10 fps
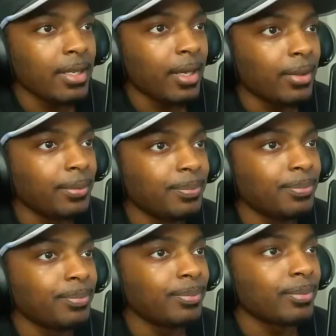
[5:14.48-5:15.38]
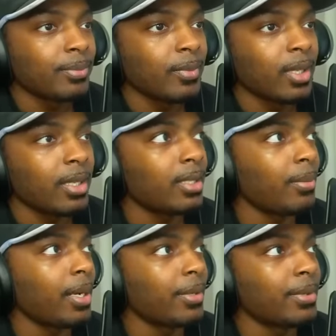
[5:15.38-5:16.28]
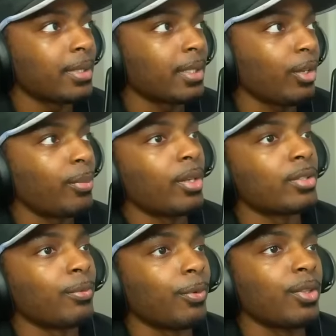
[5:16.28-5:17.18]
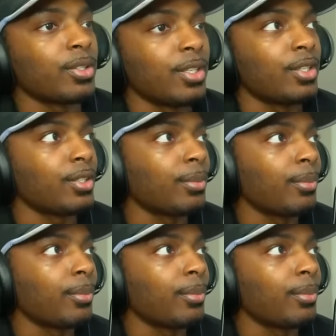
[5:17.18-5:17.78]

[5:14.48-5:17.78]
know that somebody was gonna kill me on some foolishness?